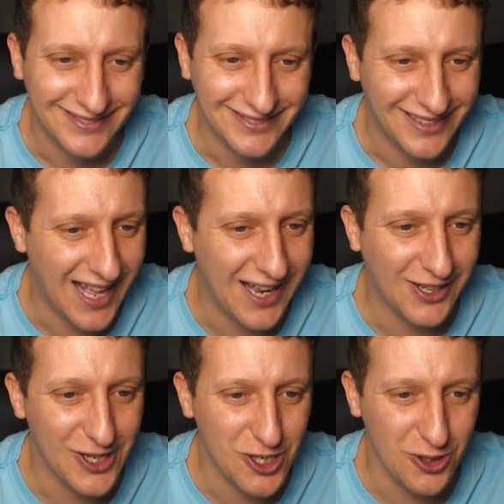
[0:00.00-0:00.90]
The
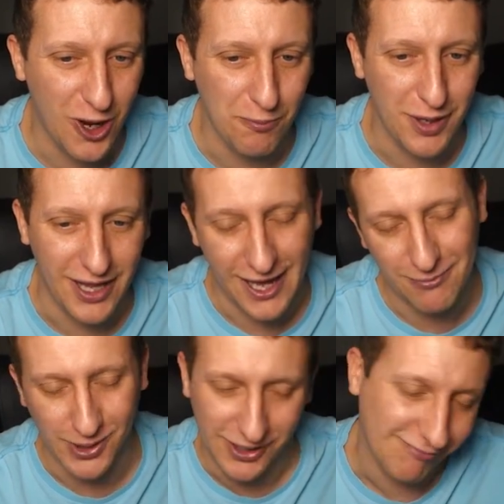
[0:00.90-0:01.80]
anchor should not be there,
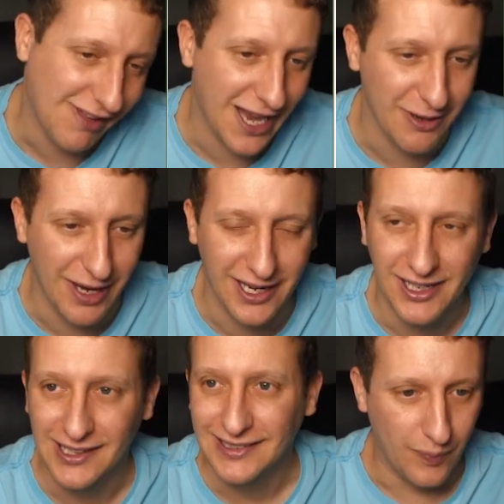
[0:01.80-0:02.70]
but anyway...
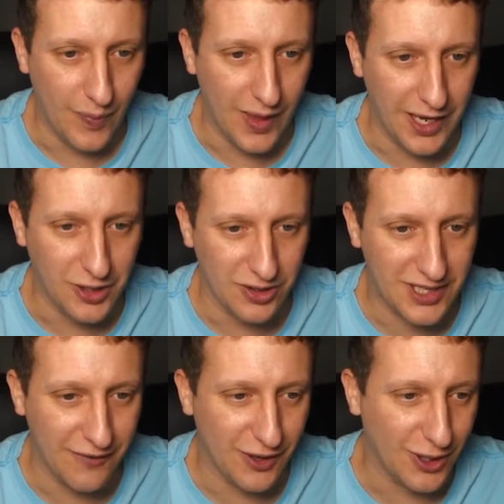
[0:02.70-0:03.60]
He does
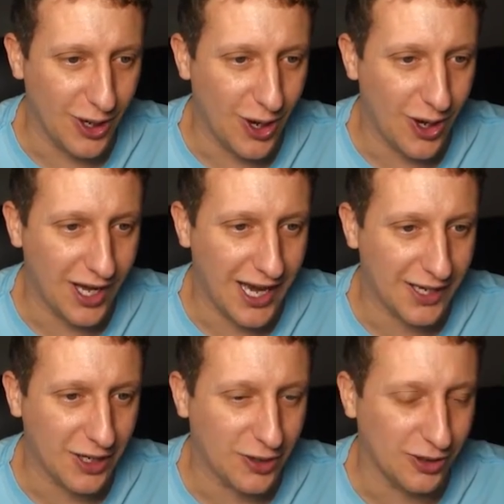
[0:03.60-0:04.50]
give and go.
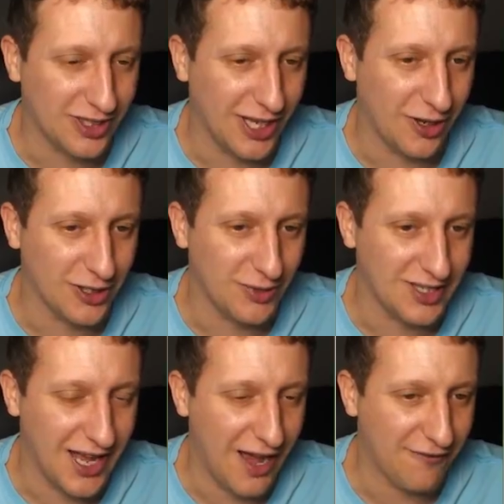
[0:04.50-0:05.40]
Alanga cuts in onto his
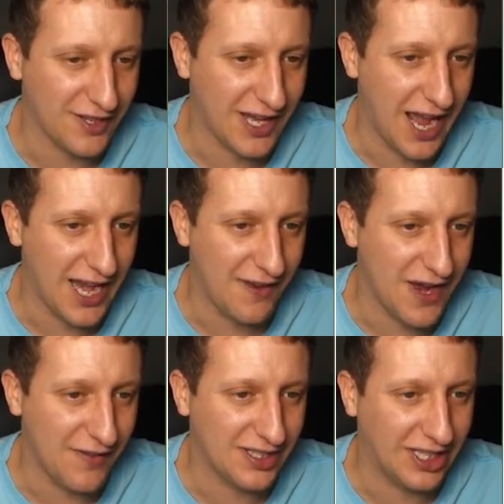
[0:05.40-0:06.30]
left. Again, I've
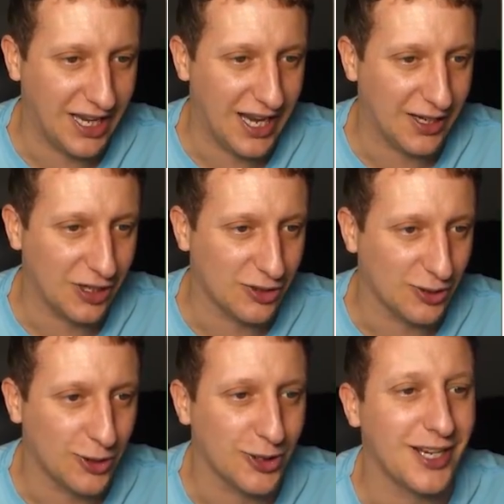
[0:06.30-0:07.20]
never seen Alanga so
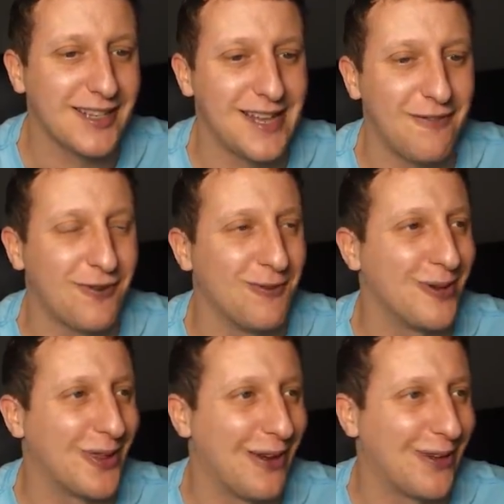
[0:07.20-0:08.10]
good on his left foot,
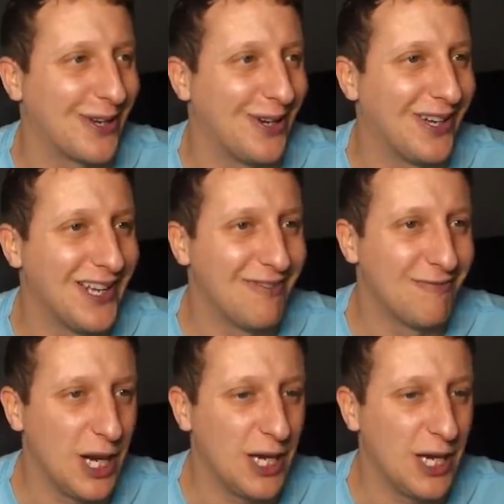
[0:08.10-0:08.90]
but there we go. Really